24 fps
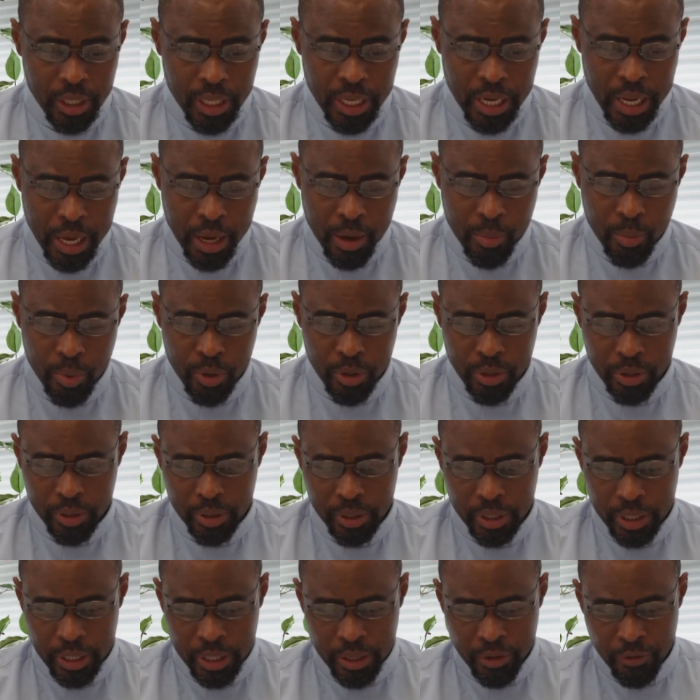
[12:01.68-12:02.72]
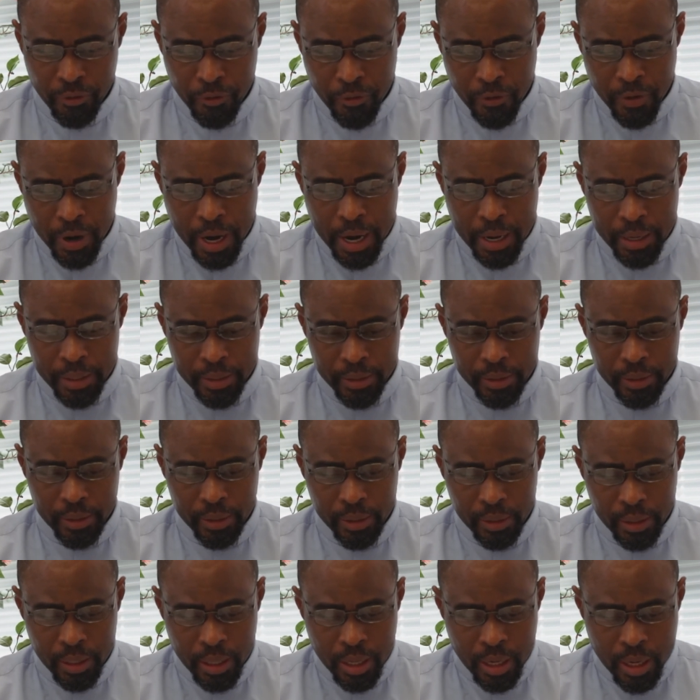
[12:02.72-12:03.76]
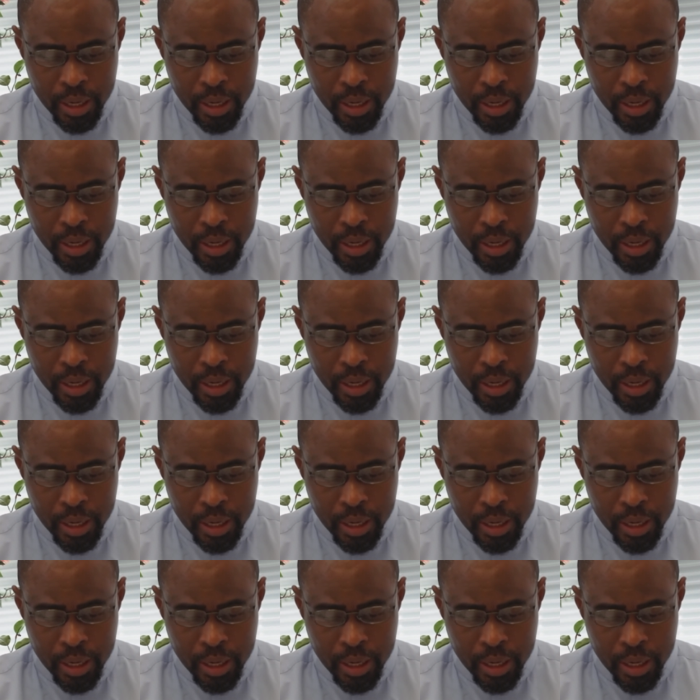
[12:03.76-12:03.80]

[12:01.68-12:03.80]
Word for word: neighbors and friends